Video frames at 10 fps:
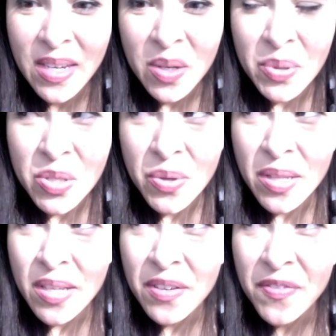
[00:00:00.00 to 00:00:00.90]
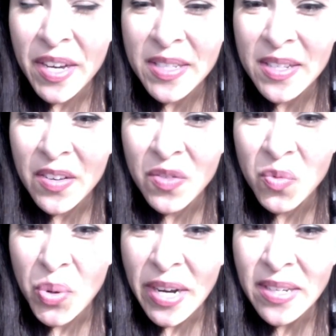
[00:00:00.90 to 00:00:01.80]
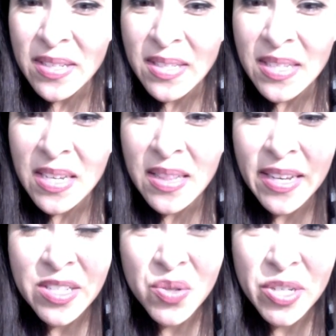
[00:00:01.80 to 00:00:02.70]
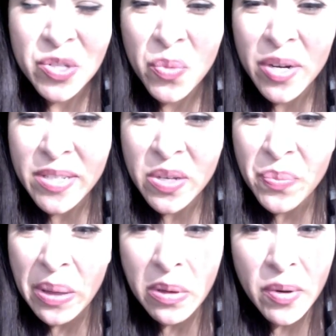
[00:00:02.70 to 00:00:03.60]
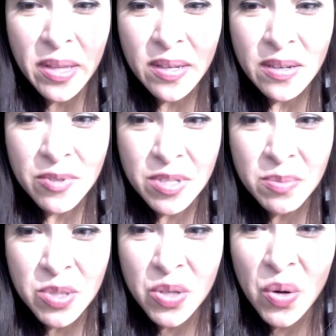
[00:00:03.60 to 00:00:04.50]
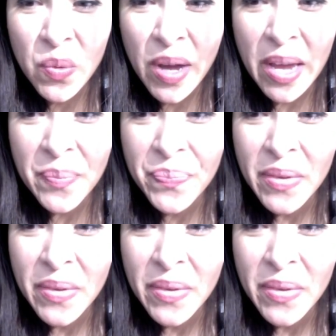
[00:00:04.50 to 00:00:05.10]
Between the effects of pregnancy, like stretch marks and baby weight that never seems to go away,